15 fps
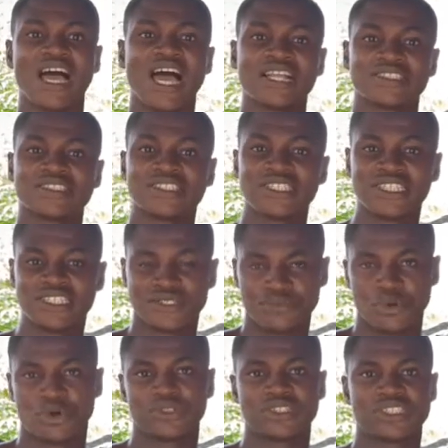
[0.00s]
At 6
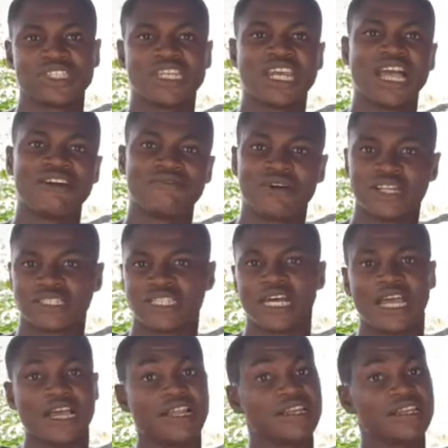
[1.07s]
months, they are
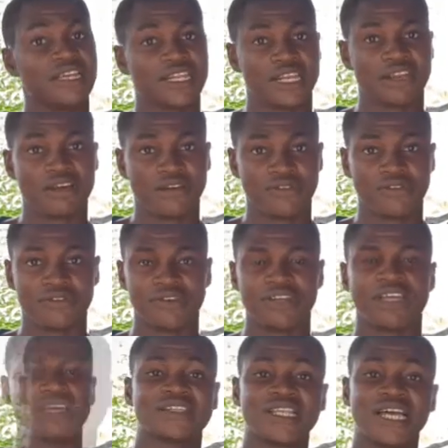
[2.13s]
fertile enough.
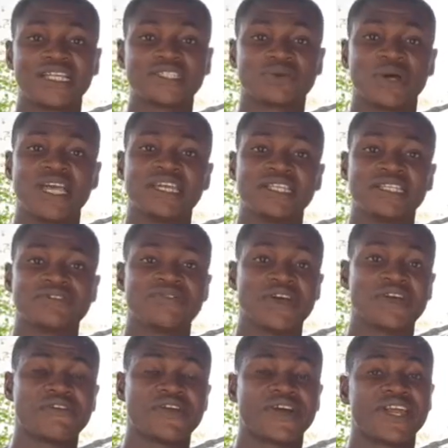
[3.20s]
That is why it is
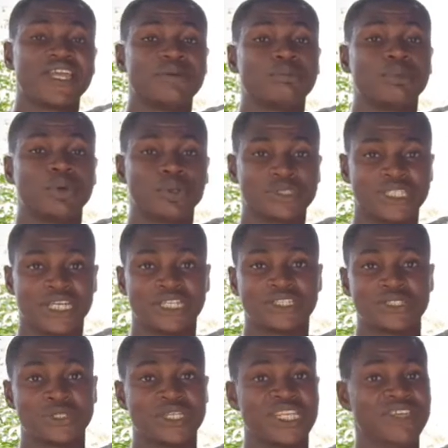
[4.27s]
very
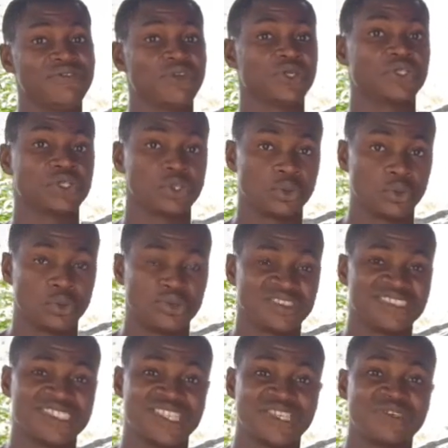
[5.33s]
important to leave your doe
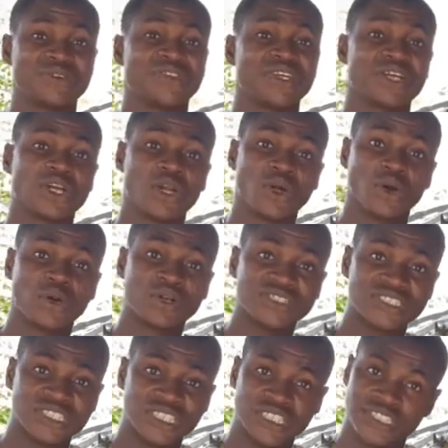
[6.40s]
till they clock
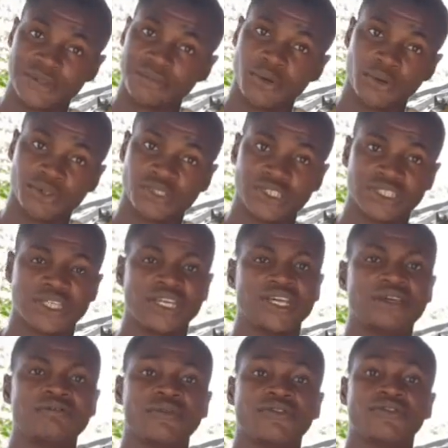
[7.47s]
6 months
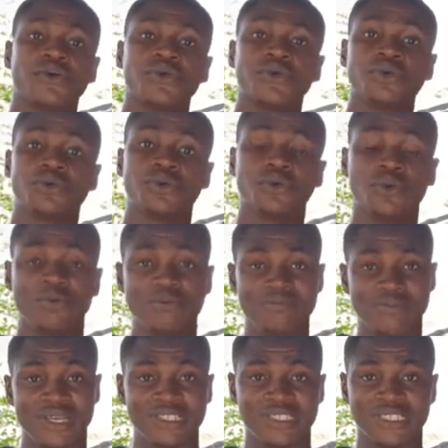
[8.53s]
before you
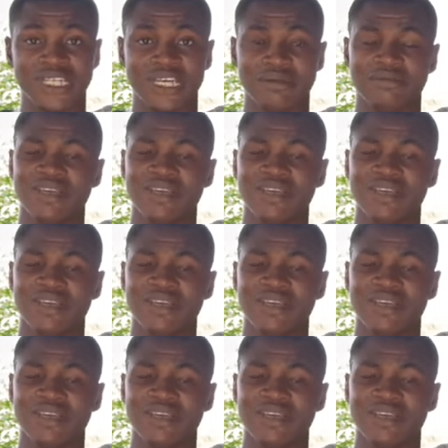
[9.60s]
mate them.